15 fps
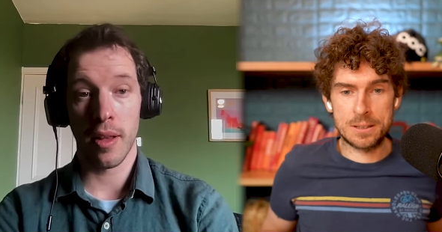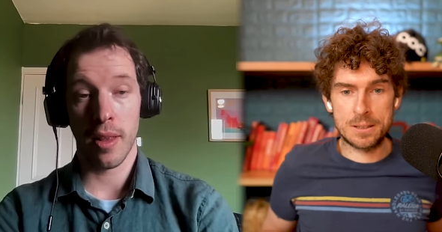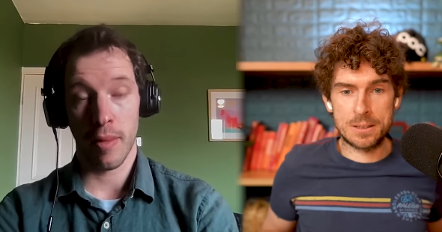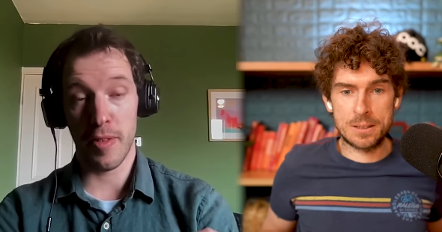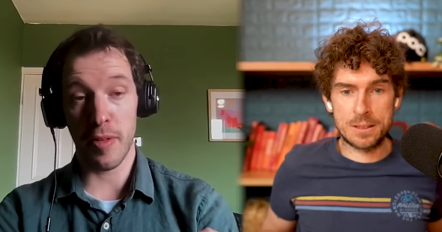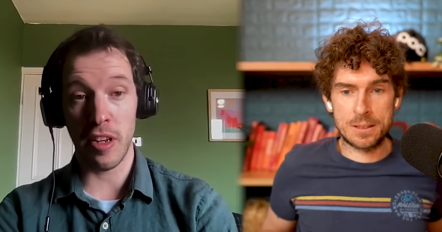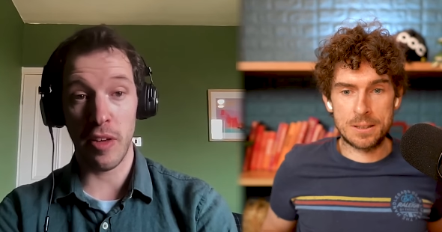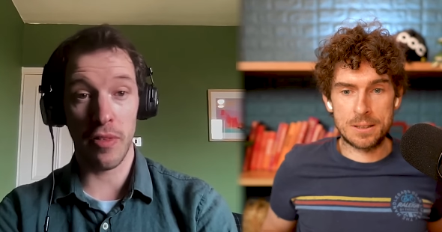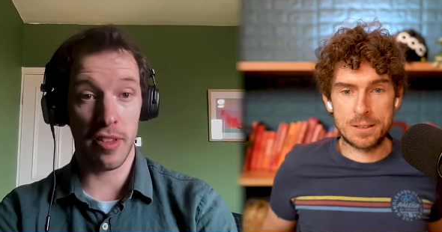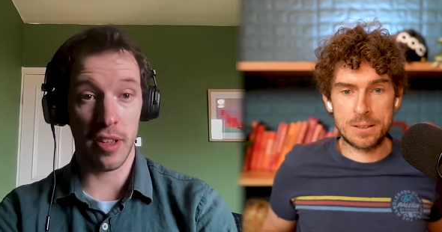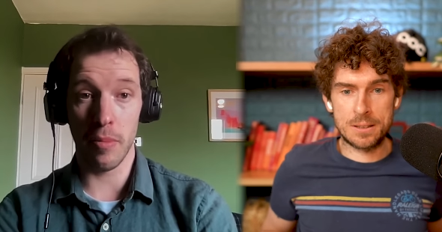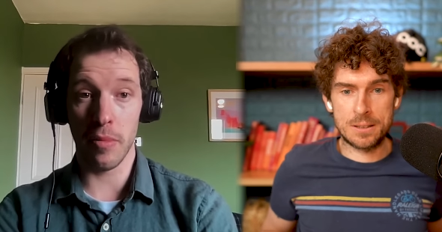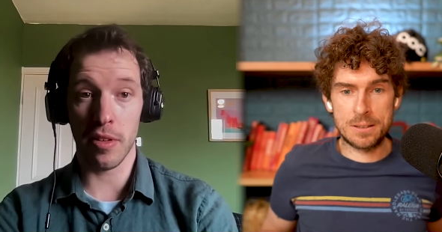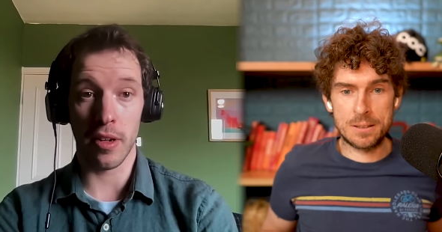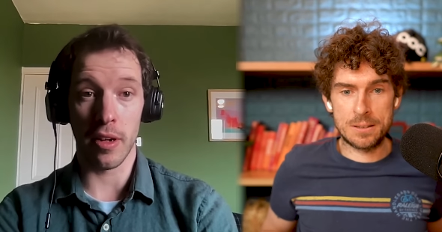Speaker 1: especially for
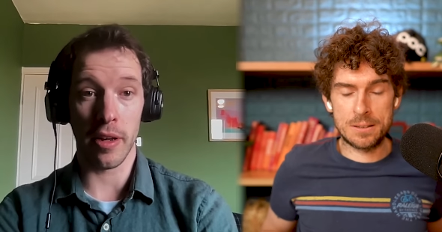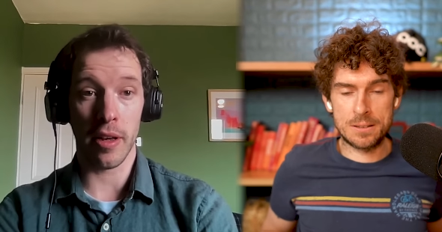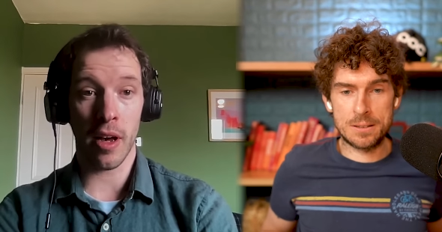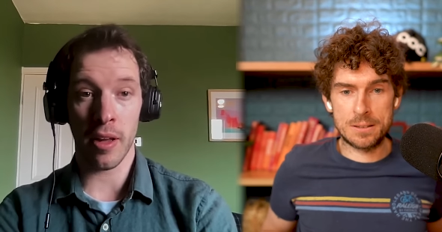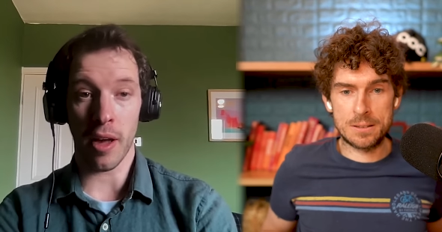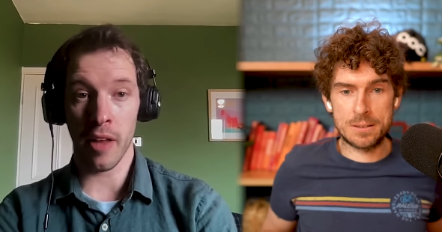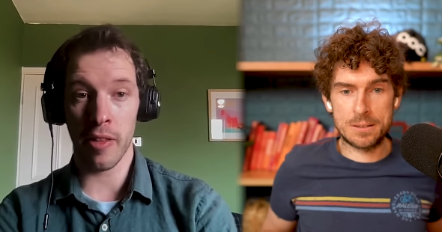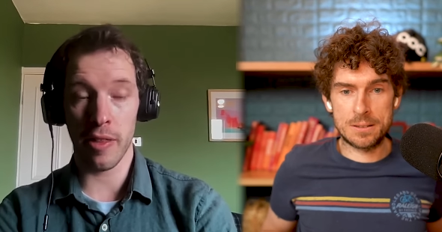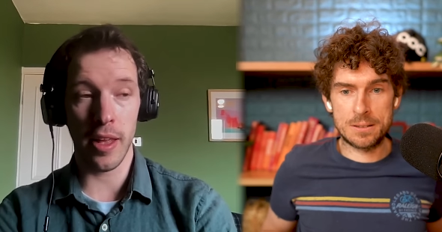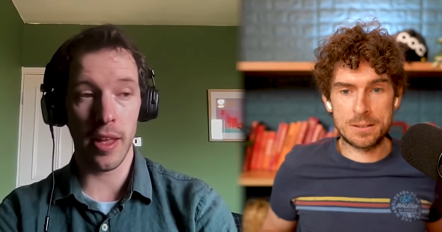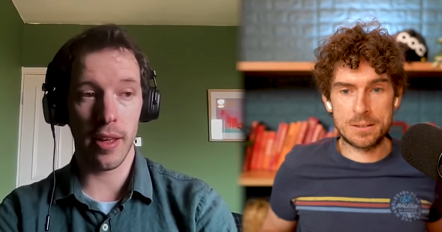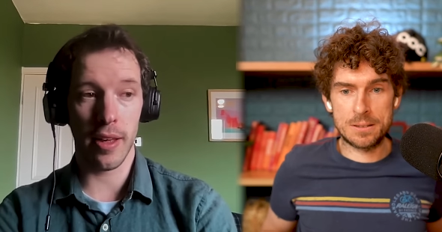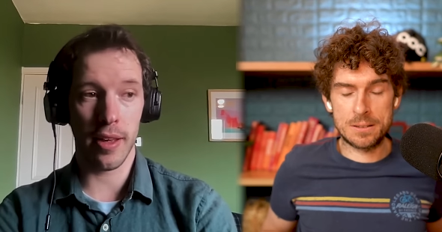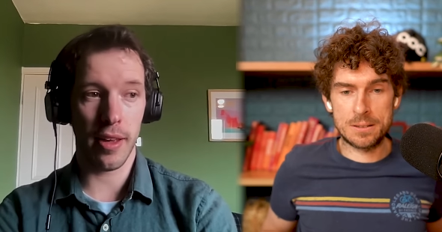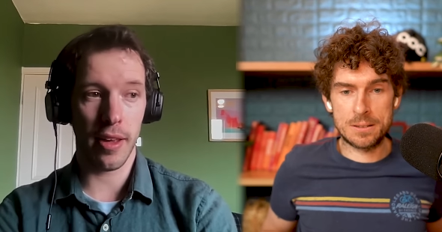Simpson, like I, I
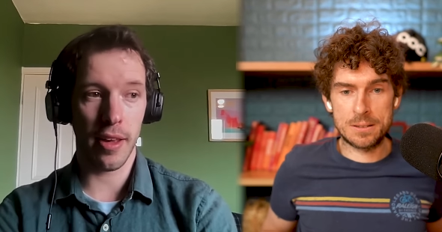think